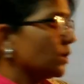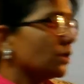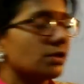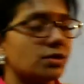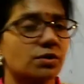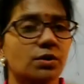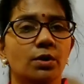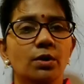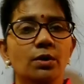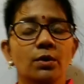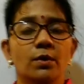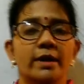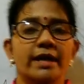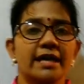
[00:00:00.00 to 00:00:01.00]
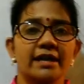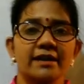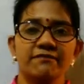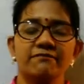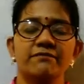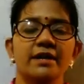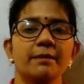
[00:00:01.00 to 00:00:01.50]
So if
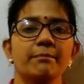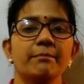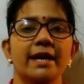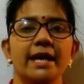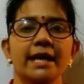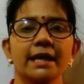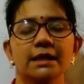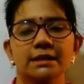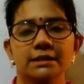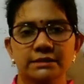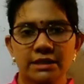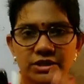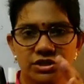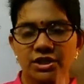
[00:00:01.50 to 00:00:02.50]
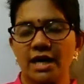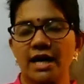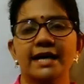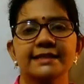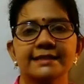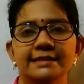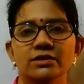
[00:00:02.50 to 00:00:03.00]
we make the
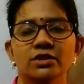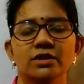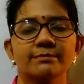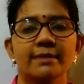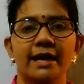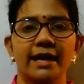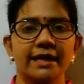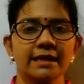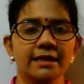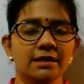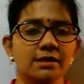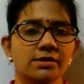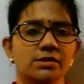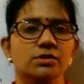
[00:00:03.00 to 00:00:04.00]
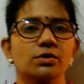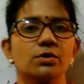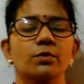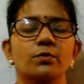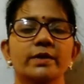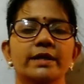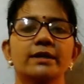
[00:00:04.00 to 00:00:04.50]
chart in our mind, so
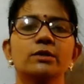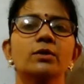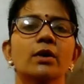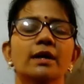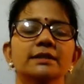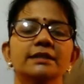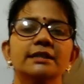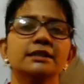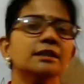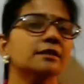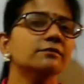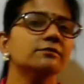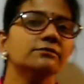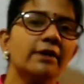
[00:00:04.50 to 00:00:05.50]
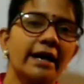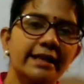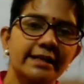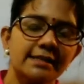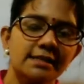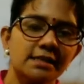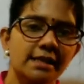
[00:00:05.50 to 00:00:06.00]
we got the term
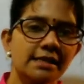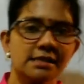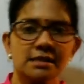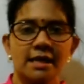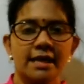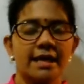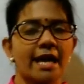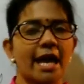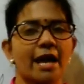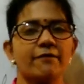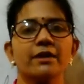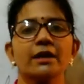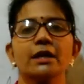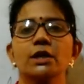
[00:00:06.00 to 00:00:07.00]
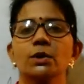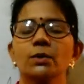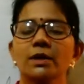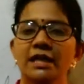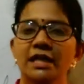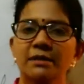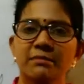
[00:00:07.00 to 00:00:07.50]
viruses having
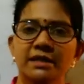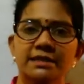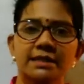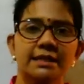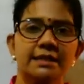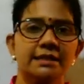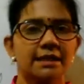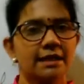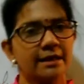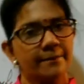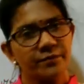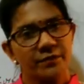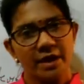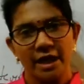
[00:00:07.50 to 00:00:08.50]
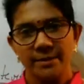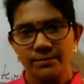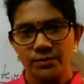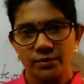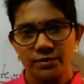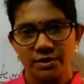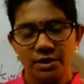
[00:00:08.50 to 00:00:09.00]
nucleic material and
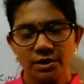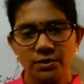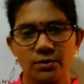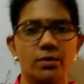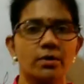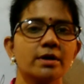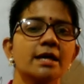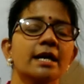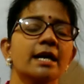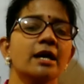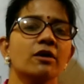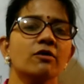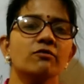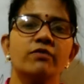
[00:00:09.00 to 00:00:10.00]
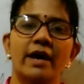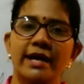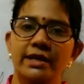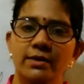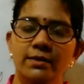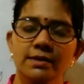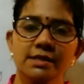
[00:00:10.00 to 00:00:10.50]
protein coat.
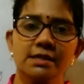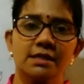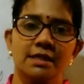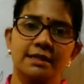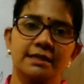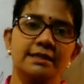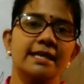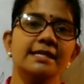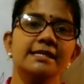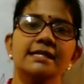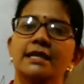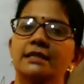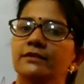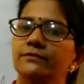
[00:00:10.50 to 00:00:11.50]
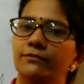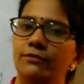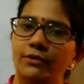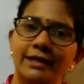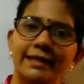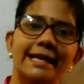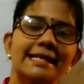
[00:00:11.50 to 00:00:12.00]
Virions, these are the
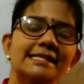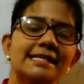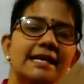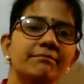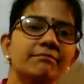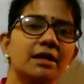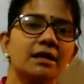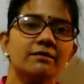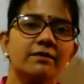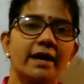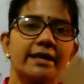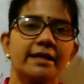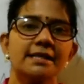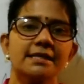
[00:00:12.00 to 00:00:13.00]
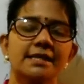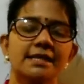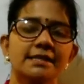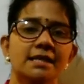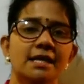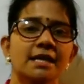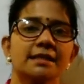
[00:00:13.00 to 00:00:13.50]
fully assembled
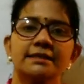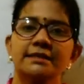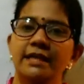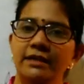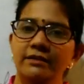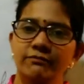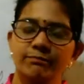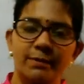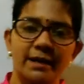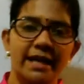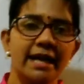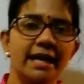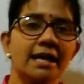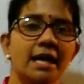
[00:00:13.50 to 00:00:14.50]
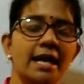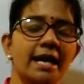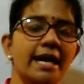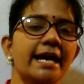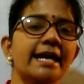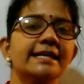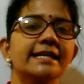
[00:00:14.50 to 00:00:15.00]
viruses. Then plague,
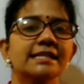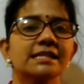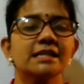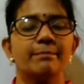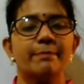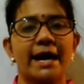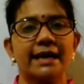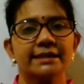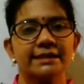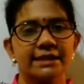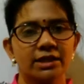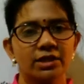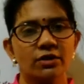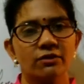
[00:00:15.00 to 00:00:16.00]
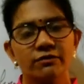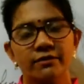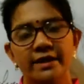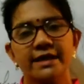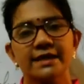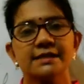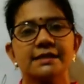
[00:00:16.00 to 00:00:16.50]
it is the
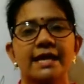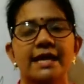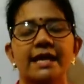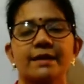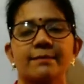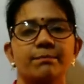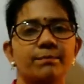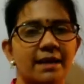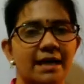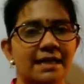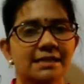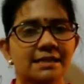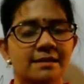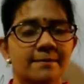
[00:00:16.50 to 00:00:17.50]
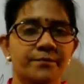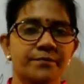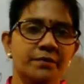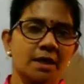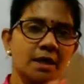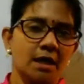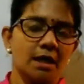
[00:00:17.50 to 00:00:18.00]
bacteriophage plus
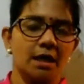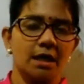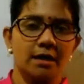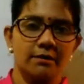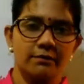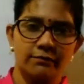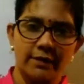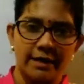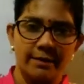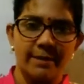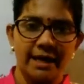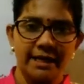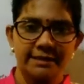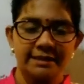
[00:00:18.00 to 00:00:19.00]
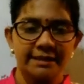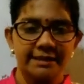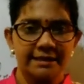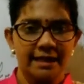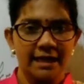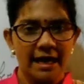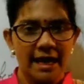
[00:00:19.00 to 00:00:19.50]

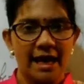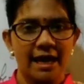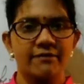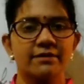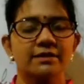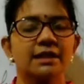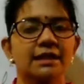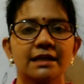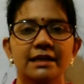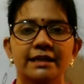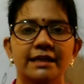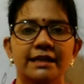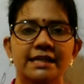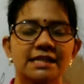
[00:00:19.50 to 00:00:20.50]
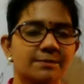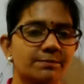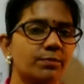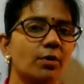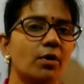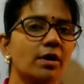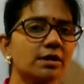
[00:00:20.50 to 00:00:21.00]
bacteria having the clear
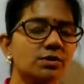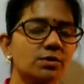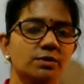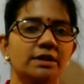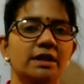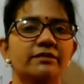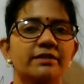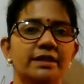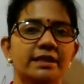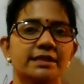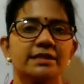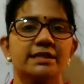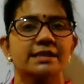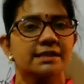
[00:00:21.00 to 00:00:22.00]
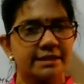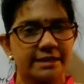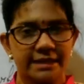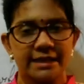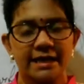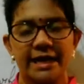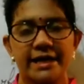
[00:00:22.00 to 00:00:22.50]
spot, so that we can just
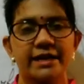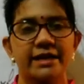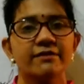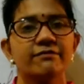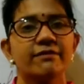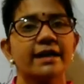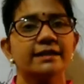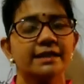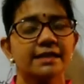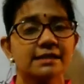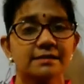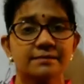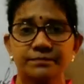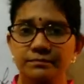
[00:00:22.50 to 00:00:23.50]
identify this.